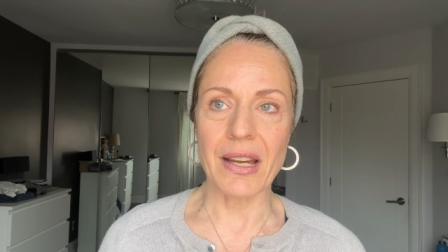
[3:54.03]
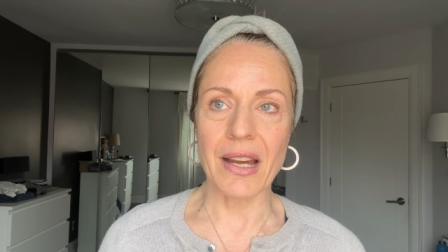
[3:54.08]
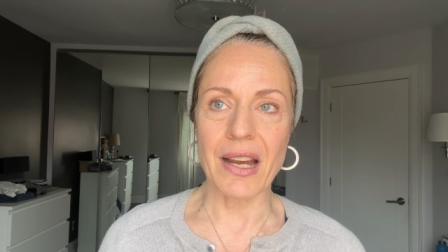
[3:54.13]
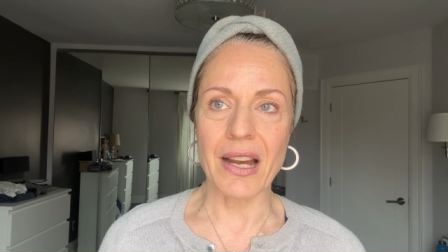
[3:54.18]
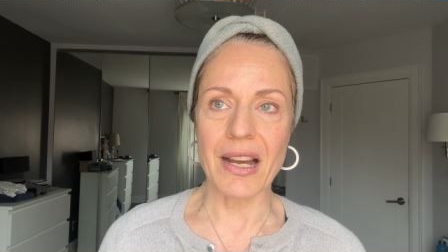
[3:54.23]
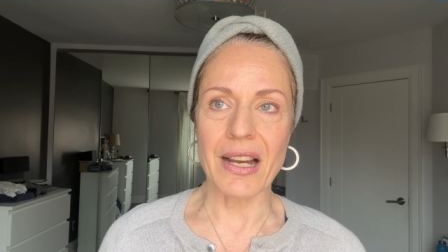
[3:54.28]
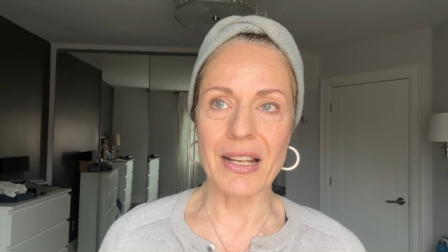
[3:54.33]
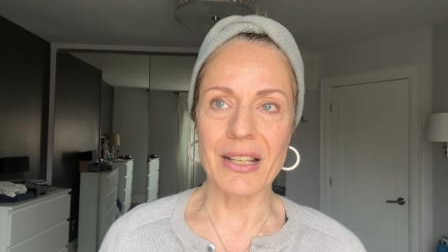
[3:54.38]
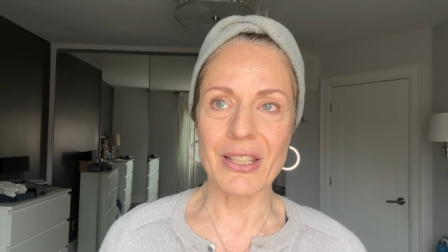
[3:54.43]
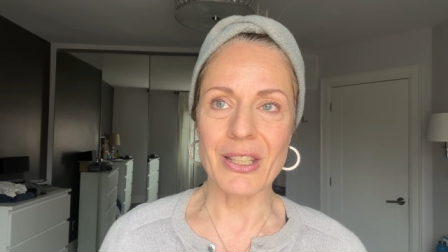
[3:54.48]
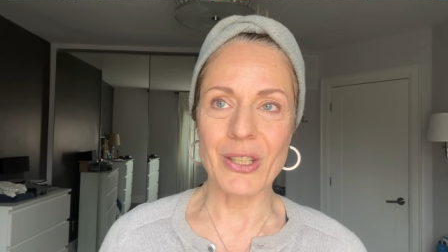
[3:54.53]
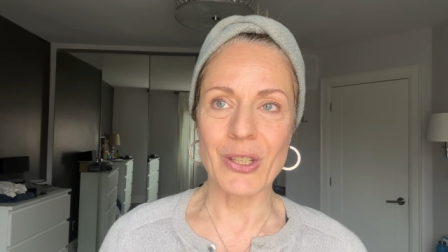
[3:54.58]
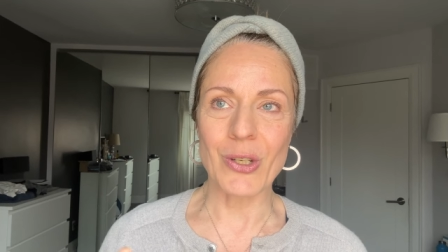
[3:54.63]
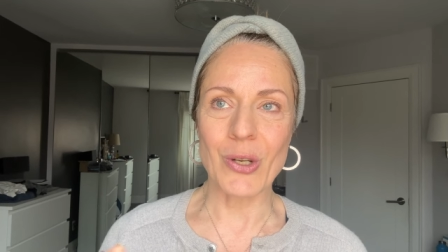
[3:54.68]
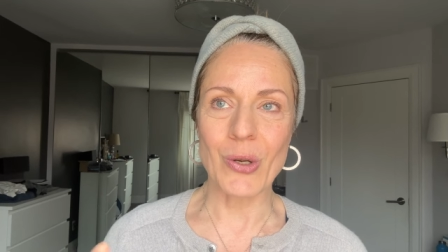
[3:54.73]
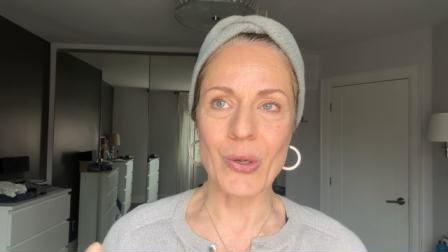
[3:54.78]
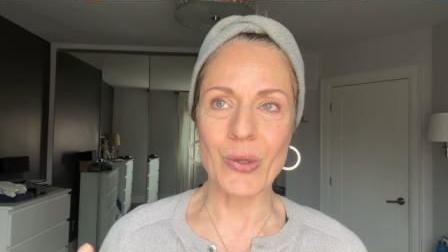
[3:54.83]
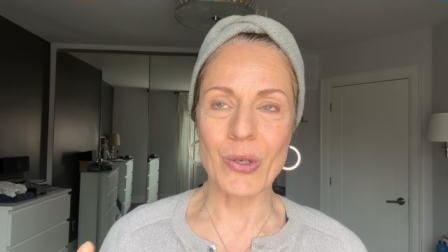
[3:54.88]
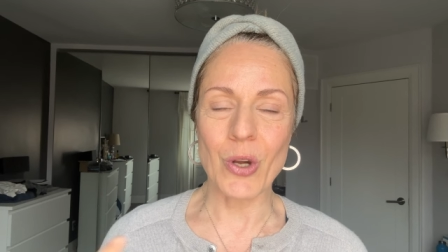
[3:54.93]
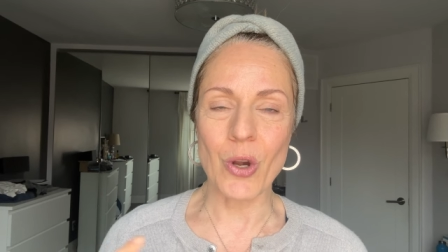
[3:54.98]
uh, you
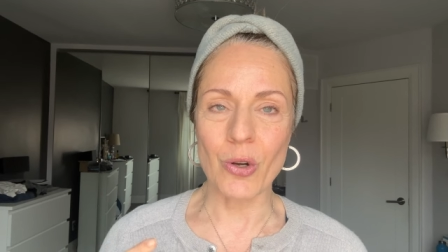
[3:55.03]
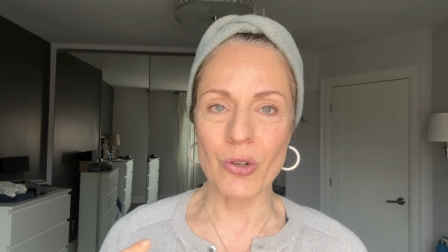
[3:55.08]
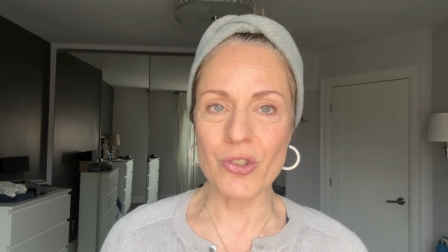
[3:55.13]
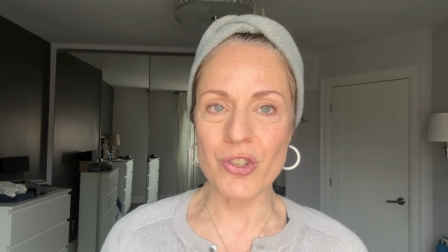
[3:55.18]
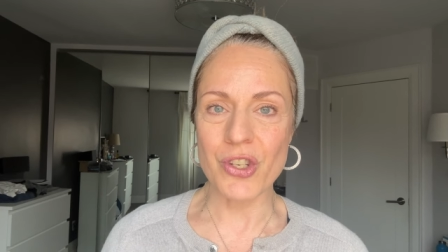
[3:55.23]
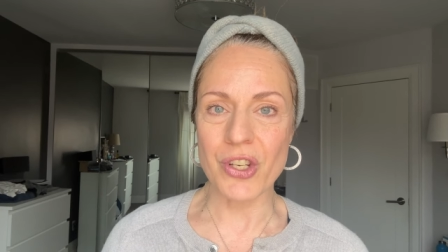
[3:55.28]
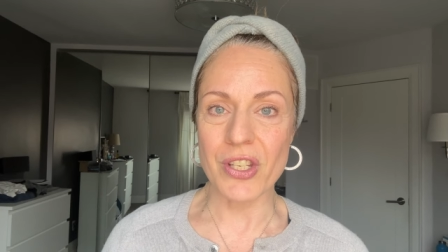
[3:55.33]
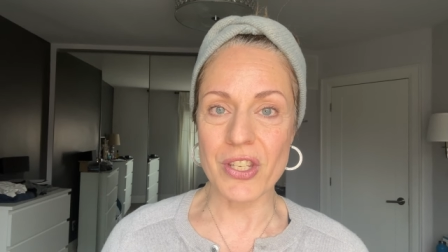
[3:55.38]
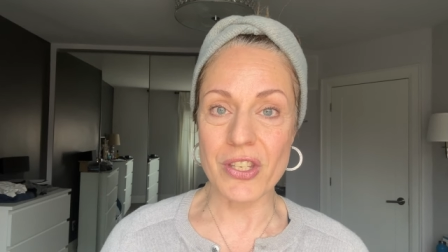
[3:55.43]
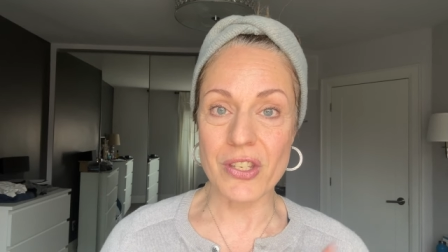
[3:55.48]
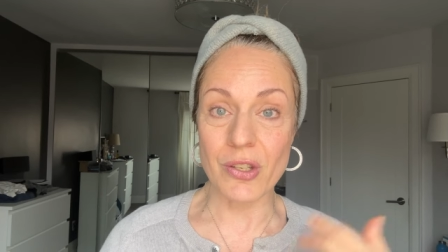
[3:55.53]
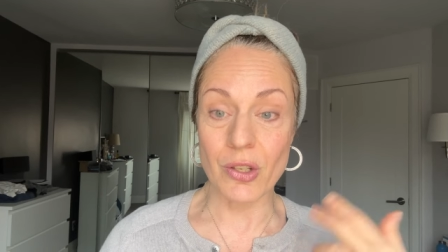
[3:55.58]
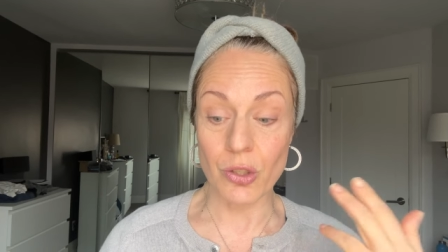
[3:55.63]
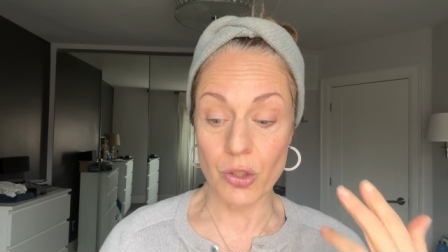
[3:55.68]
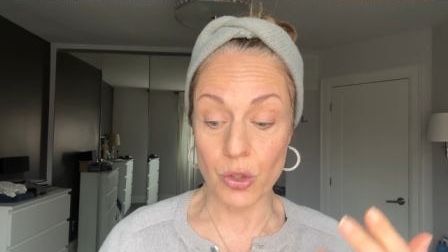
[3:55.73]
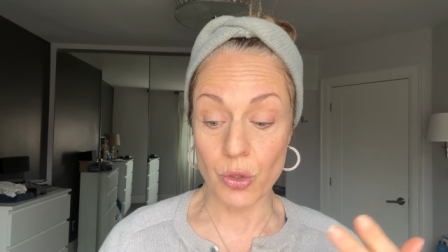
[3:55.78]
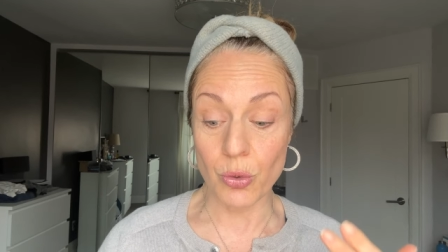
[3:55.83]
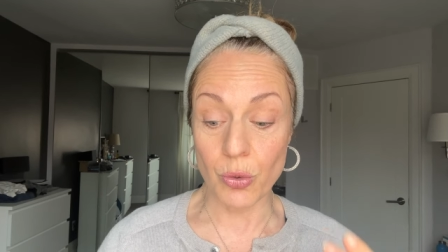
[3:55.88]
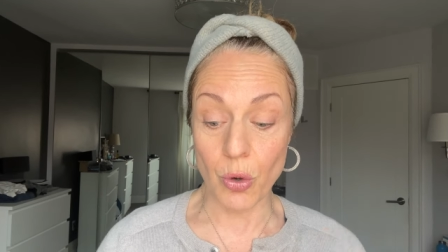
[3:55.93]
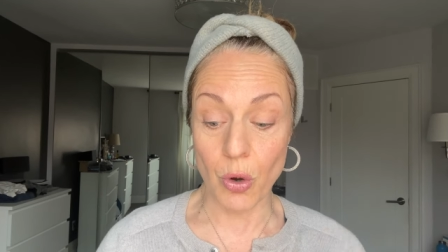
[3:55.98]
know, conscious
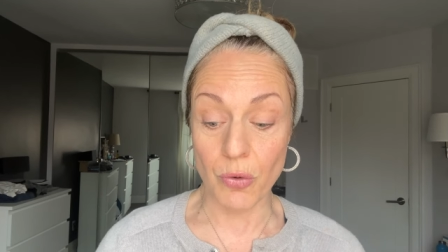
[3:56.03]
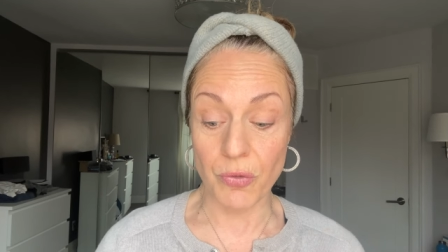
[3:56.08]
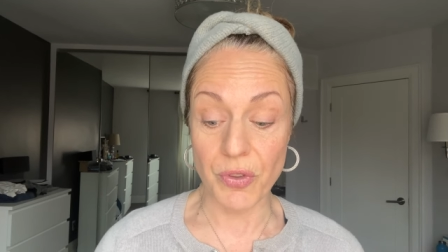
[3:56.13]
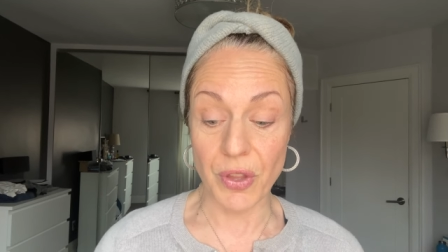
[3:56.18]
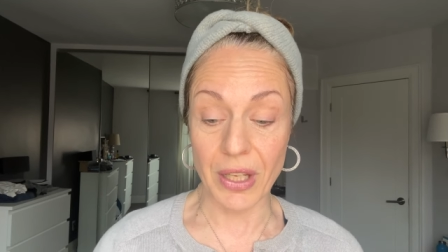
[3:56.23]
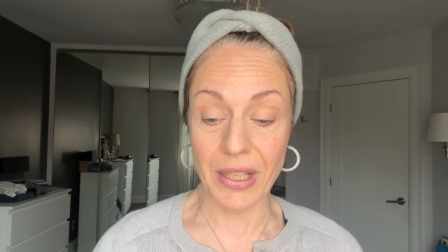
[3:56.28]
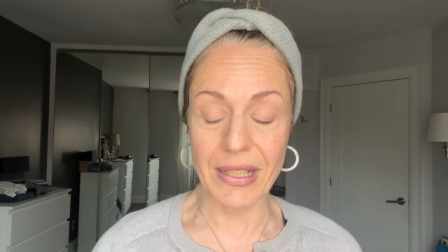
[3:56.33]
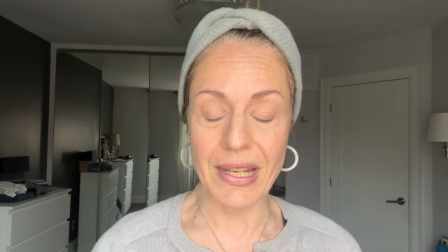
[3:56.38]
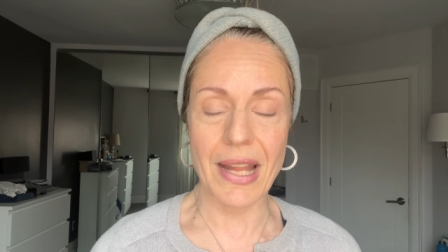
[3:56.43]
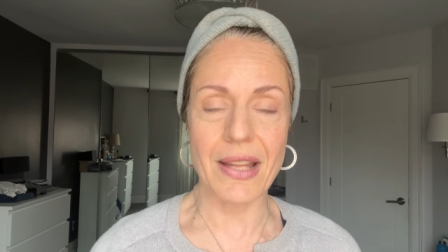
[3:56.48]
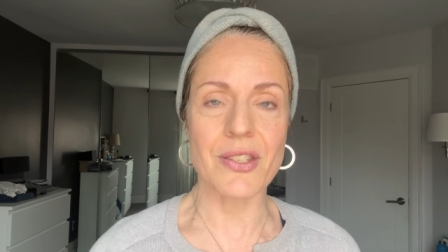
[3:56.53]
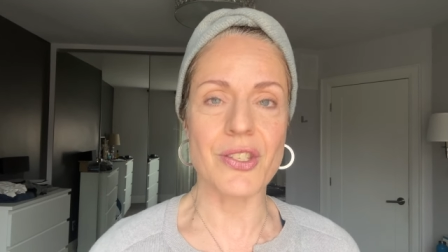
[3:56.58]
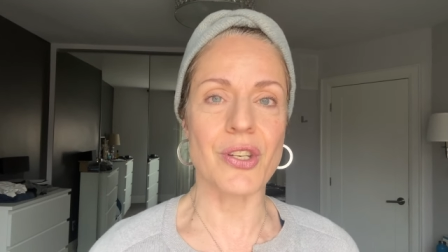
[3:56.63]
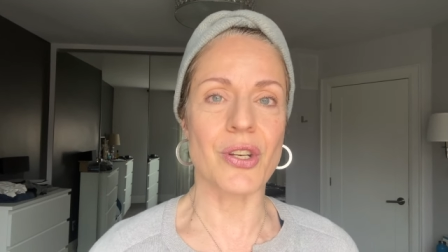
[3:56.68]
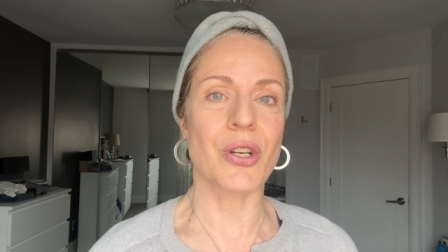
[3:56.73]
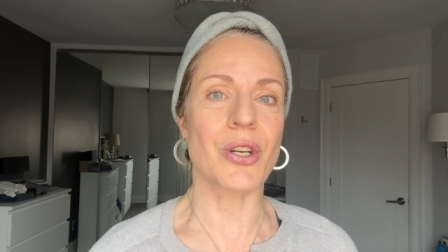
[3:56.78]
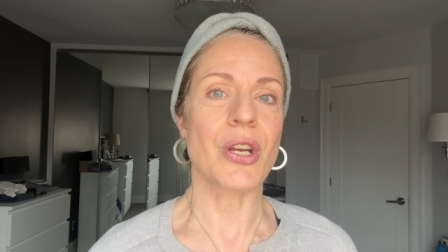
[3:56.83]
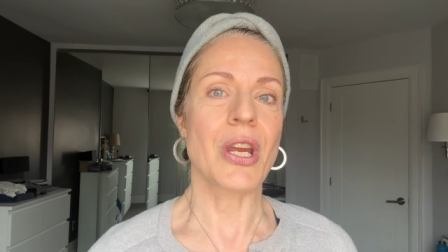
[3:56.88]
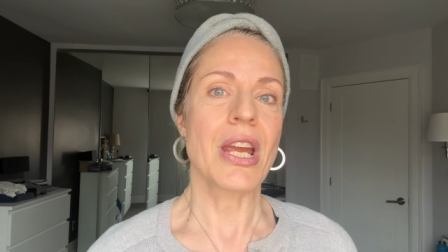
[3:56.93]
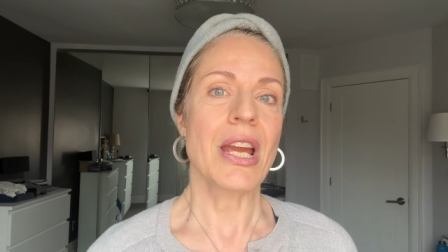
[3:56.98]
to of the
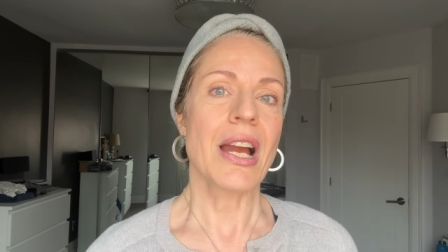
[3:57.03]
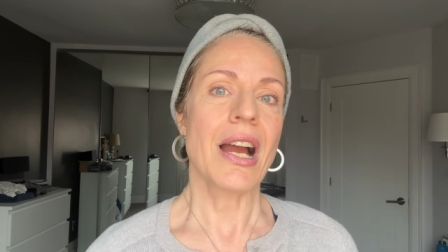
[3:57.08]
cleanser,